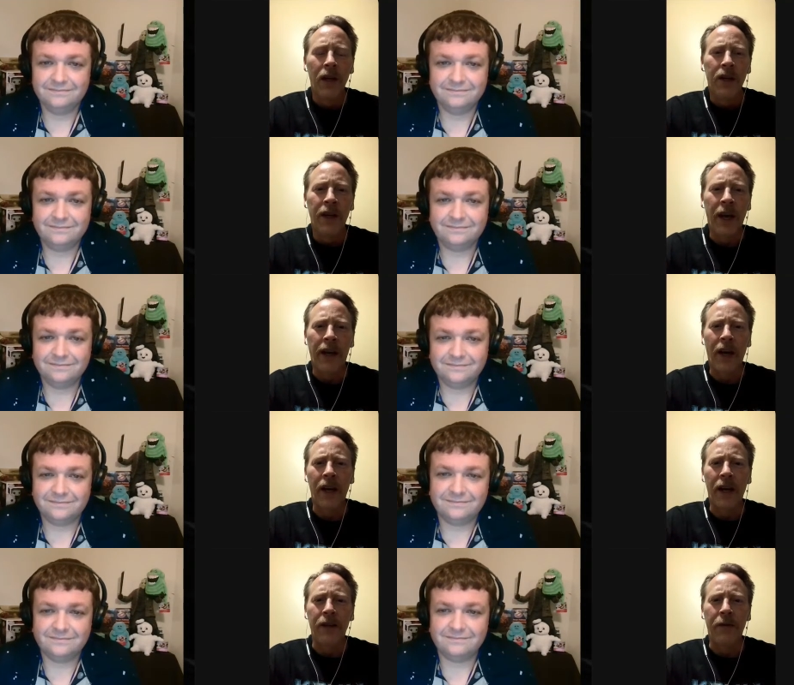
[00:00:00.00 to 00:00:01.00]
Speaker 1: yeah,
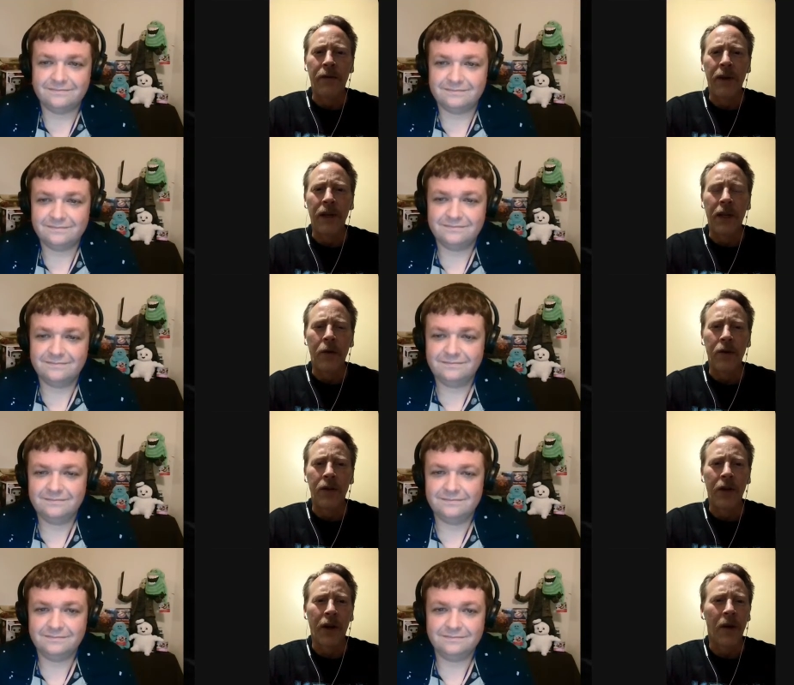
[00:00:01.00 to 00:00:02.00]
kind of had the feeling it was
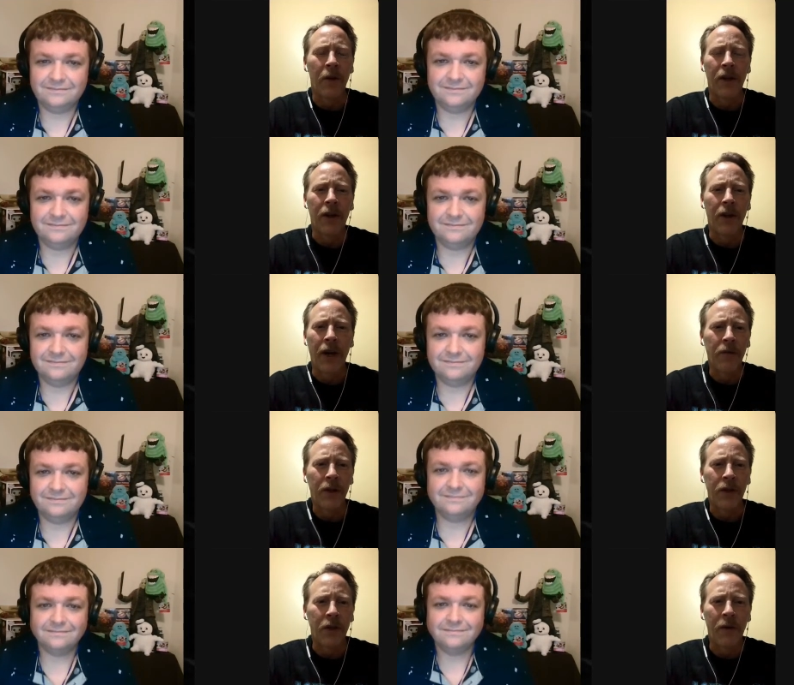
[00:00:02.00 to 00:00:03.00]
going to come along
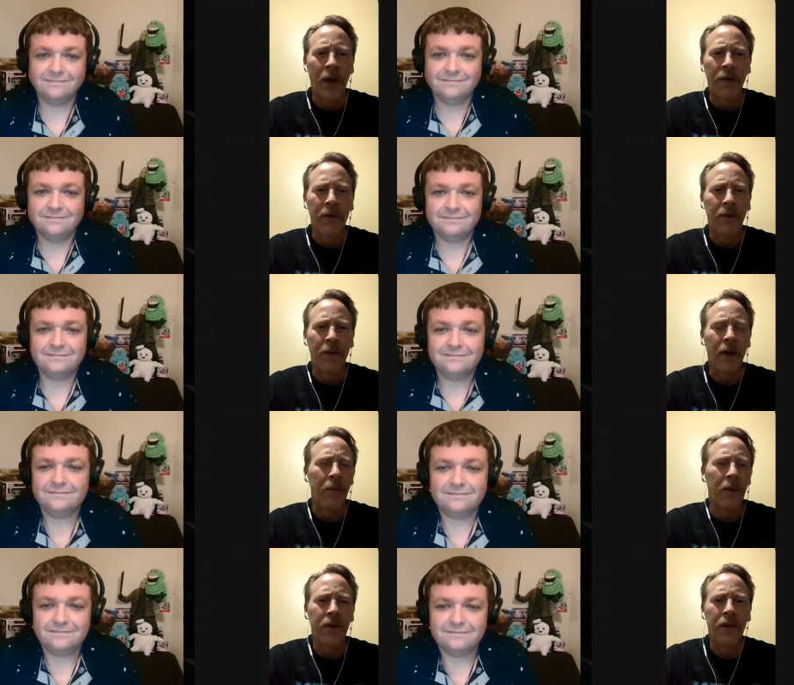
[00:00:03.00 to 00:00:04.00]
every so often for
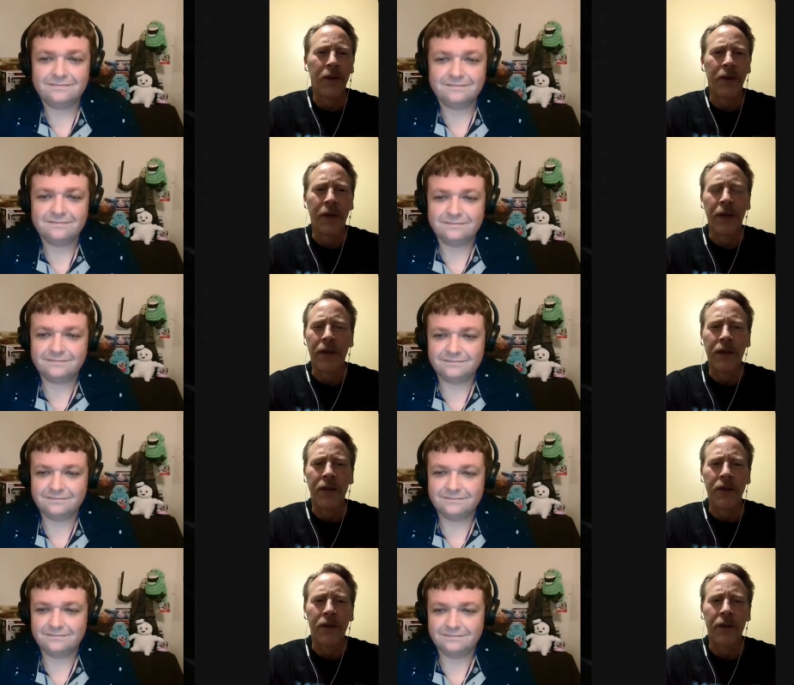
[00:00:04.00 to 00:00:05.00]
them until they
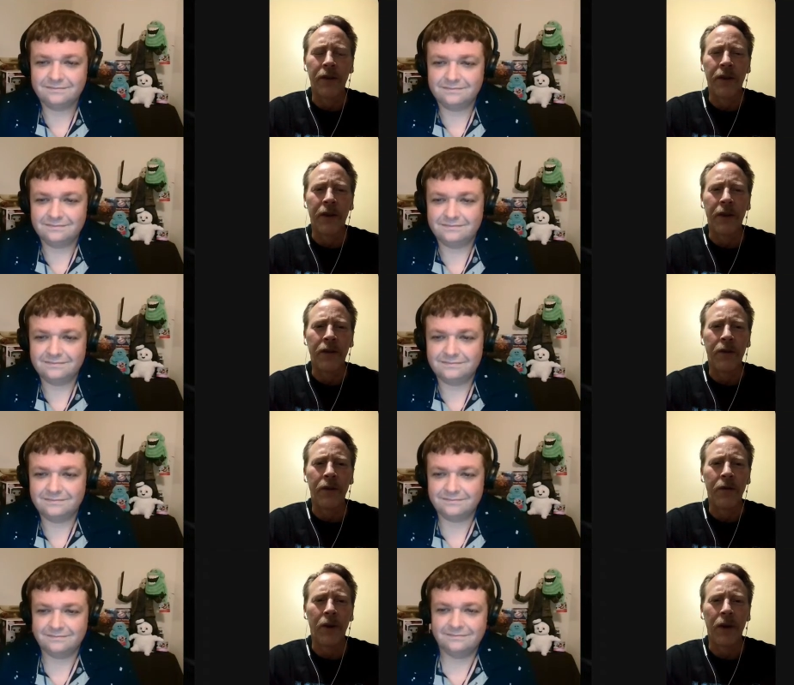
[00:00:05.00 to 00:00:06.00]
inserted it
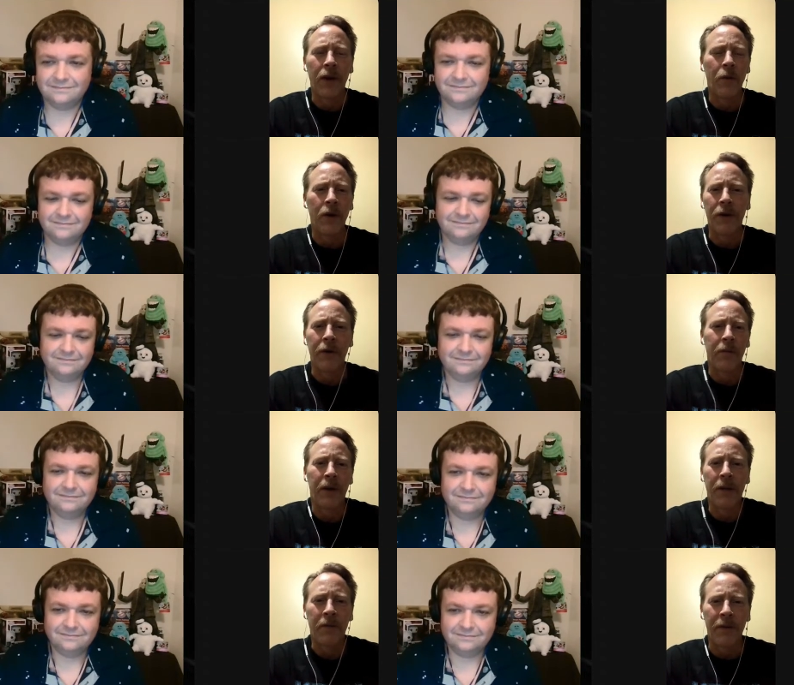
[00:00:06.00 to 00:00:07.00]
into uh, one of their
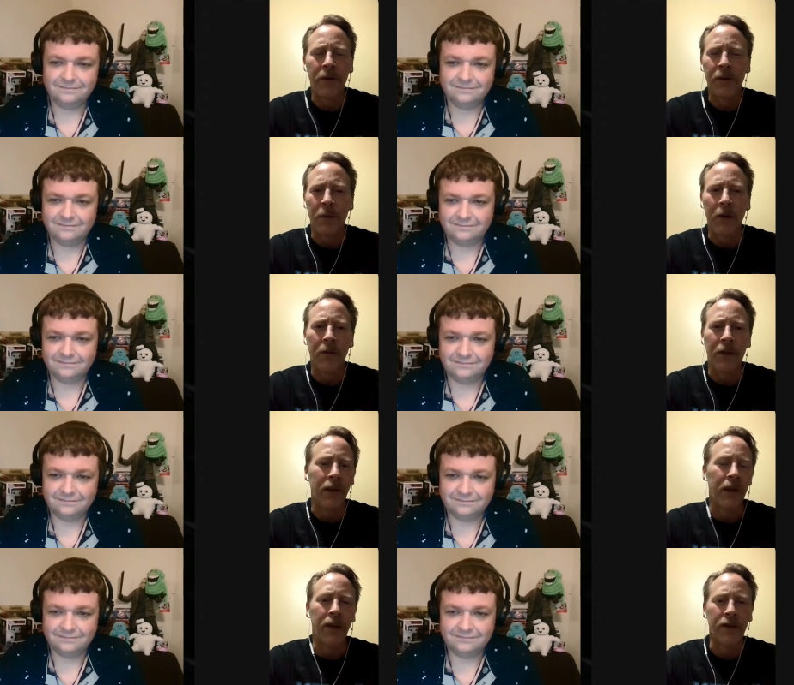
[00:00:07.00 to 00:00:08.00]
pay per views
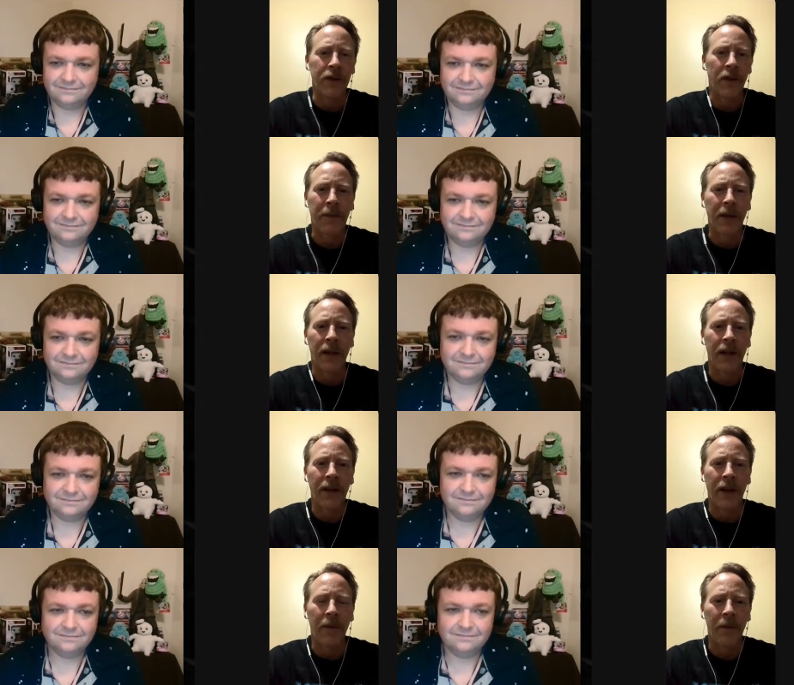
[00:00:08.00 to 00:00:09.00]
permanently or something
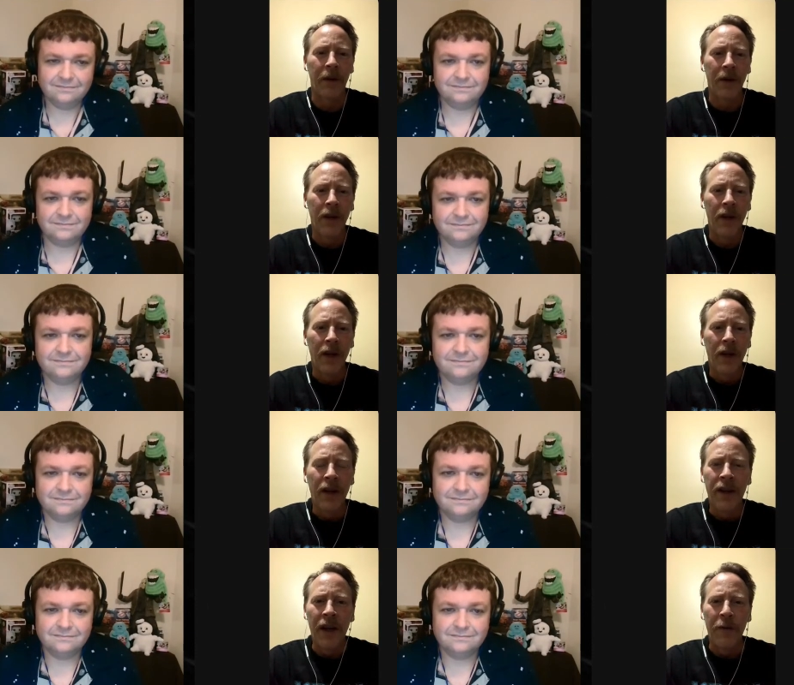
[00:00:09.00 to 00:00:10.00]
like that. But
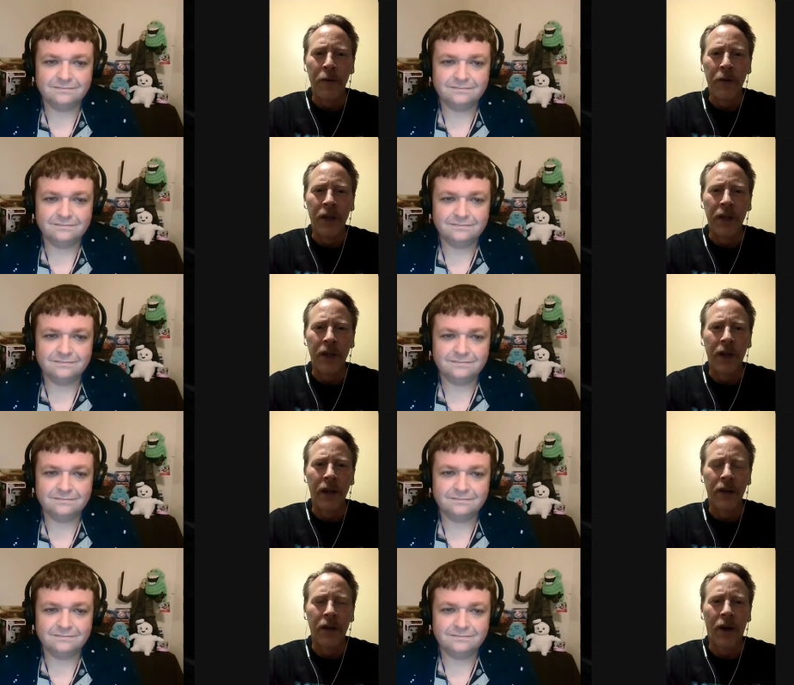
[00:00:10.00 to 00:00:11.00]
never really
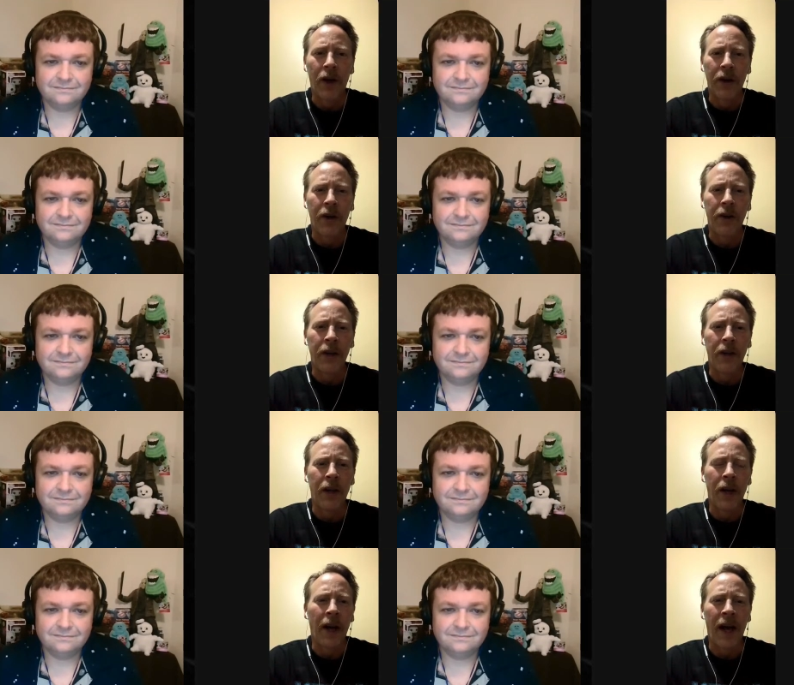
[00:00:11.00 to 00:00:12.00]
uh, caught on in,
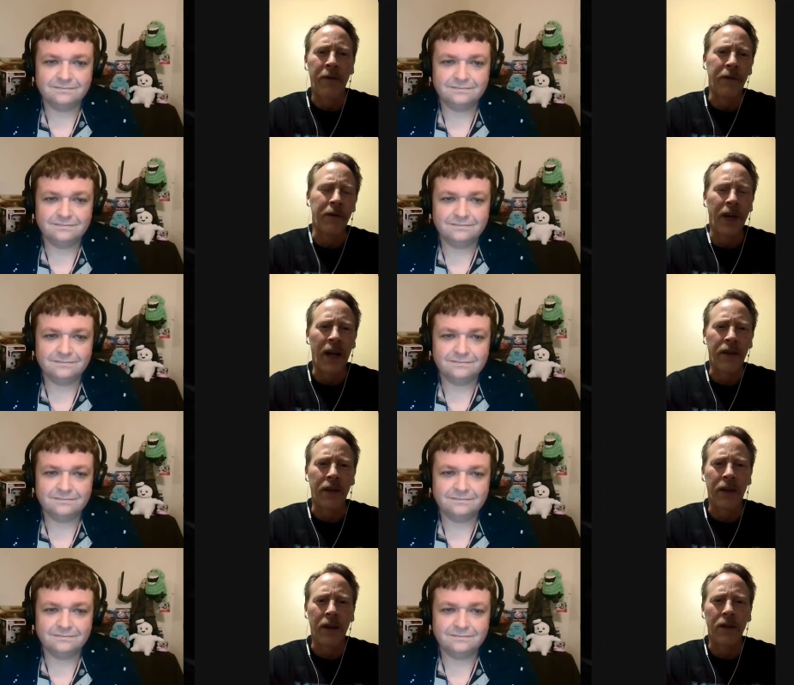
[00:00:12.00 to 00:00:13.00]
uh, after that,
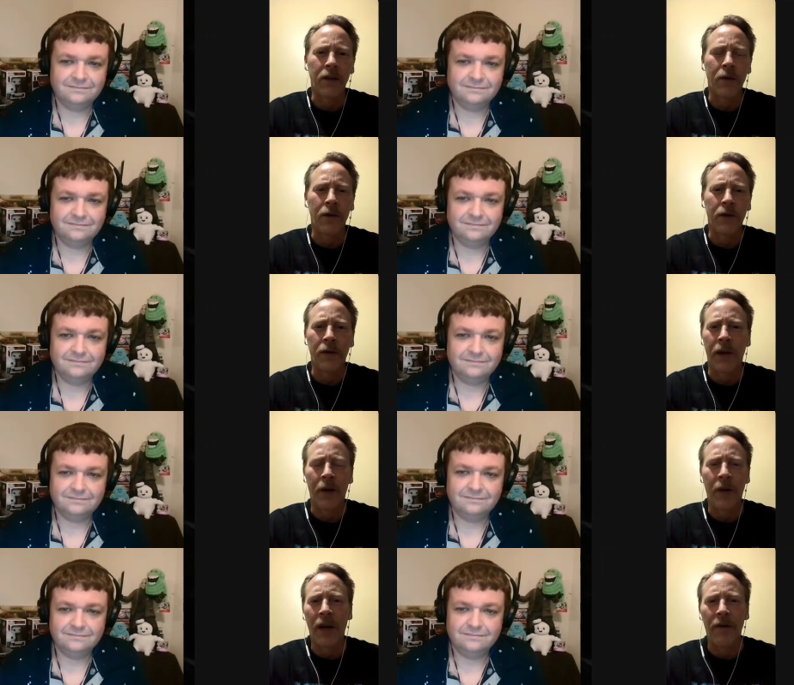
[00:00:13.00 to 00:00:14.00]
I guess. So so
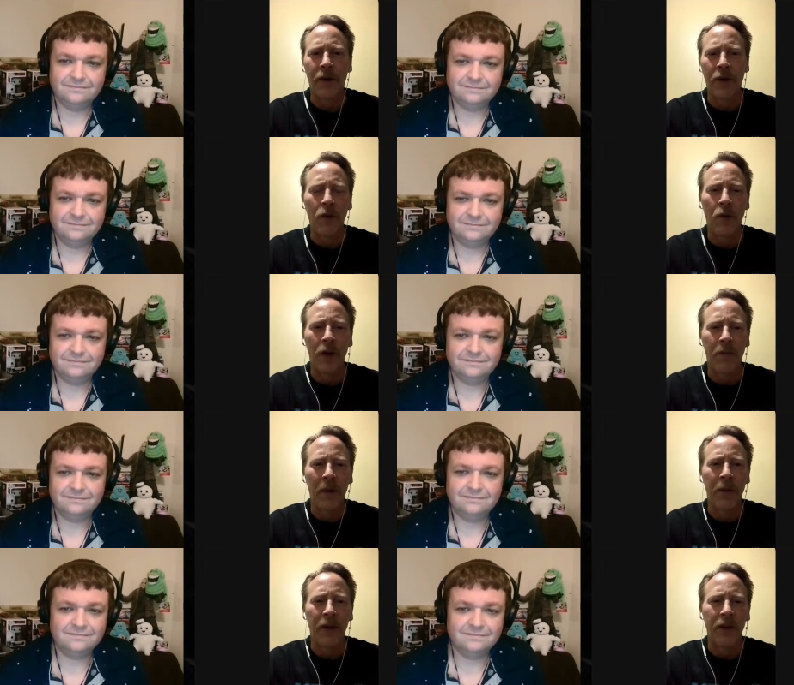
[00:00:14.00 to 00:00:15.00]
now we have a new one. Maybe they'll